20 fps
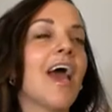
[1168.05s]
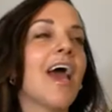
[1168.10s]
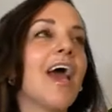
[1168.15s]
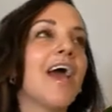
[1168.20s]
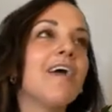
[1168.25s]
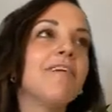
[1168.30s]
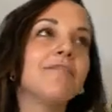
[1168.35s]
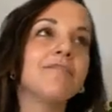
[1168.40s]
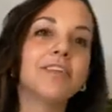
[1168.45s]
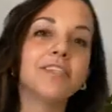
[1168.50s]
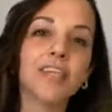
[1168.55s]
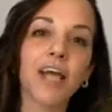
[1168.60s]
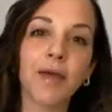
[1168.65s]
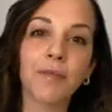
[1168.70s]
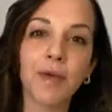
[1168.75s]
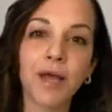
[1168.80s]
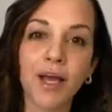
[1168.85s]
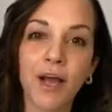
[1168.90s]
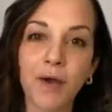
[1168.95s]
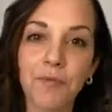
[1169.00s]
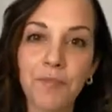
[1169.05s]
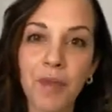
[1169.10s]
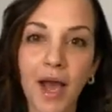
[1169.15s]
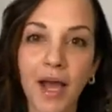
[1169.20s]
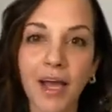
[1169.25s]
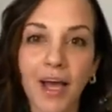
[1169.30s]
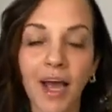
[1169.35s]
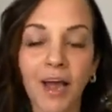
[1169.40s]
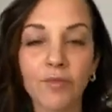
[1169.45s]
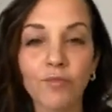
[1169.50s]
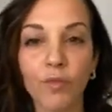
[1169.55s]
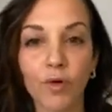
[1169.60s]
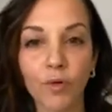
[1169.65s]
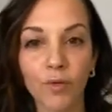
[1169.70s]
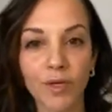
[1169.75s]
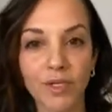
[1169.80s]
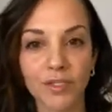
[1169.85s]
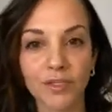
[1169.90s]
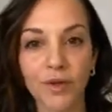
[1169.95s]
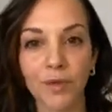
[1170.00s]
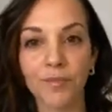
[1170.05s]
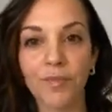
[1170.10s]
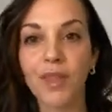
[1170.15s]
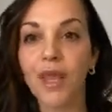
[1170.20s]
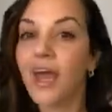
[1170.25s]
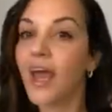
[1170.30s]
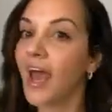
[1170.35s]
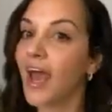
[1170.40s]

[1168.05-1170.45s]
every time I come back, I have more wisdom.